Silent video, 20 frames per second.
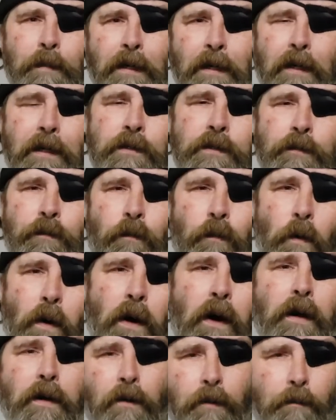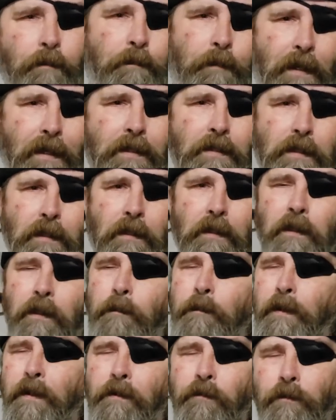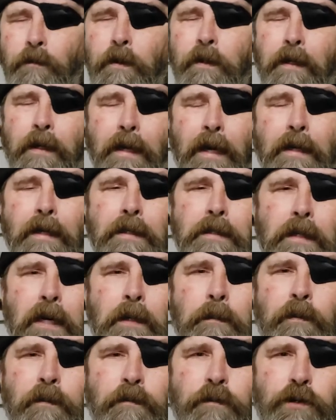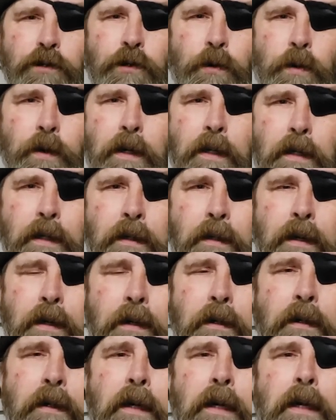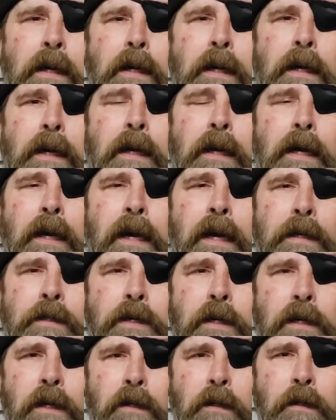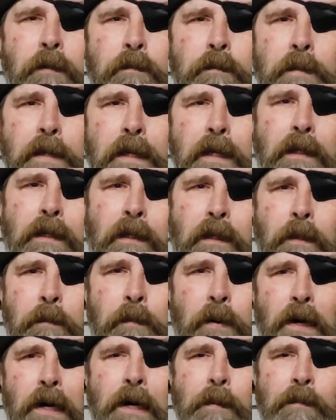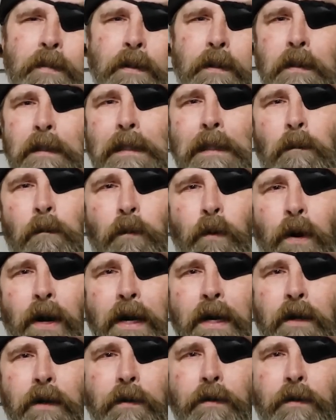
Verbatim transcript: because of water, basically, but really any type of short in there, it's going to immediately pop the little breaker